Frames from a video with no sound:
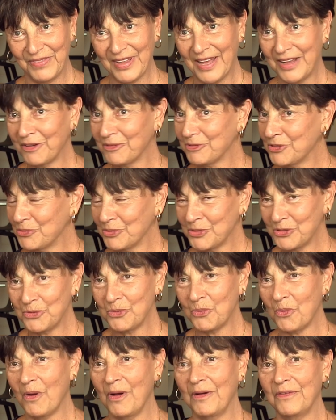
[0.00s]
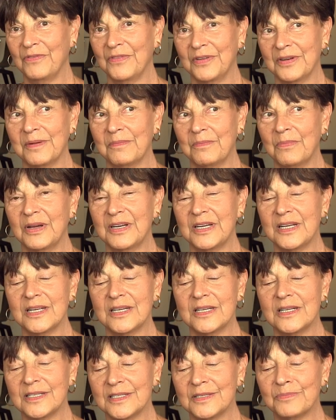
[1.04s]
I don't do it too often, but
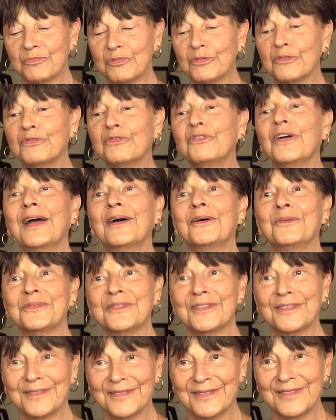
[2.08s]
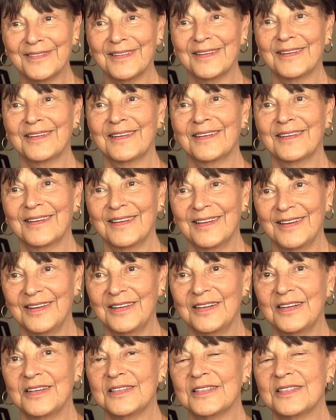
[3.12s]
it is profound.
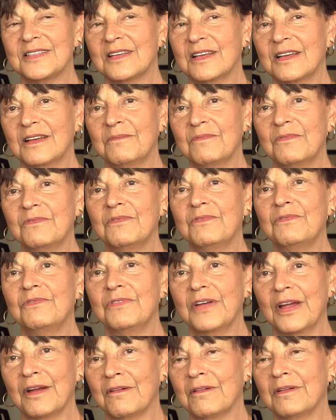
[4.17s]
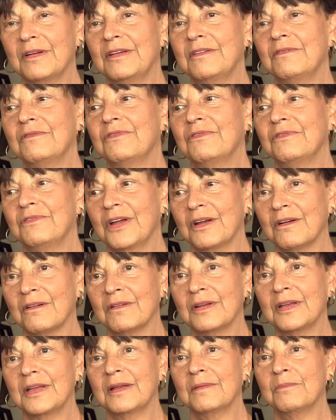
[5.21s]
It is a um, very,
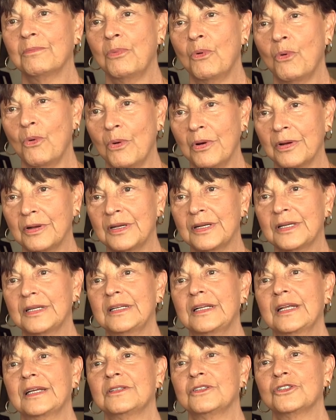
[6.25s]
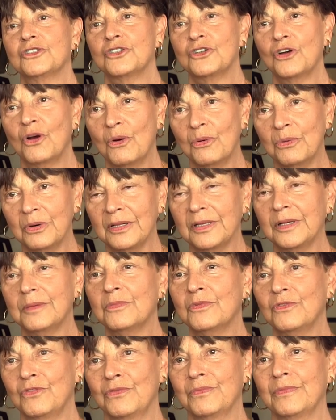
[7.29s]
very important and totally
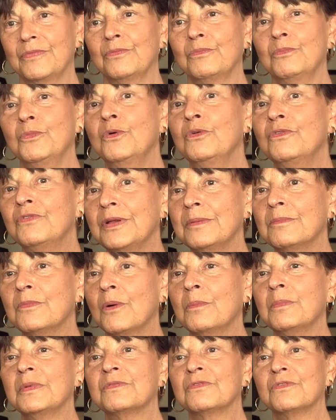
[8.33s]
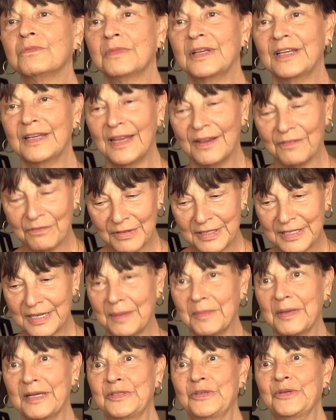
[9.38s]
move, moving moment for me every
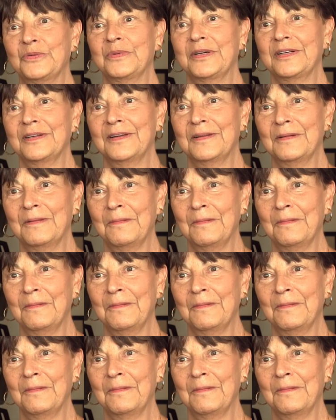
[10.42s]
time I do it.